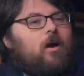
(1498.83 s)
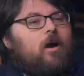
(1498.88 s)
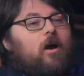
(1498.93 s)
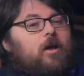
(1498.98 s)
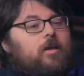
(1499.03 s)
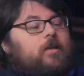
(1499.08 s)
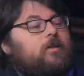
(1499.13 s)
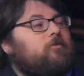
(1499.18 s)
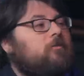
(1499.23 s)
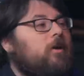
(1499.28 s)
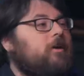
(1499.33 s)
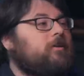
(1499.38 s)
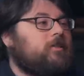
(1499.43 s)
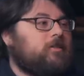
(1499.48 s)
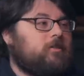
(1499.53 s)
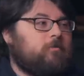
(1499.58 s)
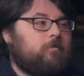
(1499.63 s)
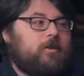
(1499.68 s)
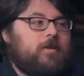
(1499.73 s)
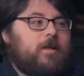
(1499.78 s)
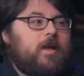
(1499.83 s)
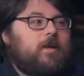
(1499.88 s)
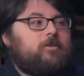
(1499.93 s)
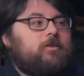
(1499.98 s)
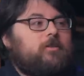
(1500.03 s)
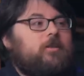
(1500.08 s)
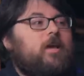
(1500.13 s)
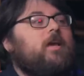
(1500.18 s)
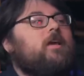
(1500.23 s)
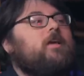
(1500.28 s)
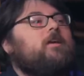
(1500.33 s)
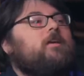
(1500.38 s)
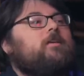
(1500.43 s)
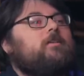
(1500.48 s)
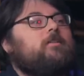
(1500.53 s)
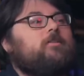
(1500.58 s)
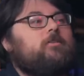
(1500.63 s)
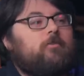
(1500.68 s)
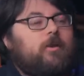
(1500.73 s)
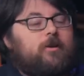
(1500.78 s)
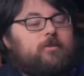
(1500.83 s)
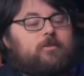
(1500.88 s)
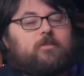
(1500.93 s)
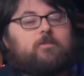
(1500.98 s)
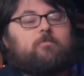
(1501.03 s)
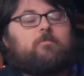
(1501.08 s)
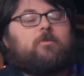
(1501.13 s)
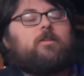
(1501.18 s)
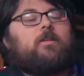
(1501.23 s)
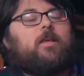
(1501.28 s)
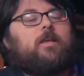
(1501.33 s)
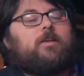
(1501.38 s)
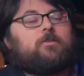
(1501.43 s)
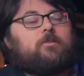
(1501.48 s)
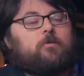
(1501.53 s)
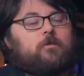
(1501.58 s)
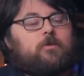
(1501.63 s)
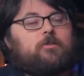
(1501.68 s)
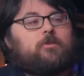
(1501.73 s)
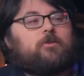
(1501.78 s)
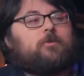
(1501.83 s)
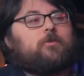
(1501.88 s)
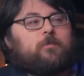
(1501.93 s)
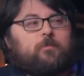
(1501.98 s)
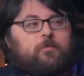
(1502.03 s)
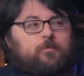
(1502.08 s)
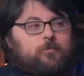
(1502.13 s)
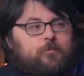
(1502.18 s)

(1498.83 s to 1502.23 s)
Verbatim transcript: Uh, he directed Speed actually. He directed Speed. Directed Speed and Twister.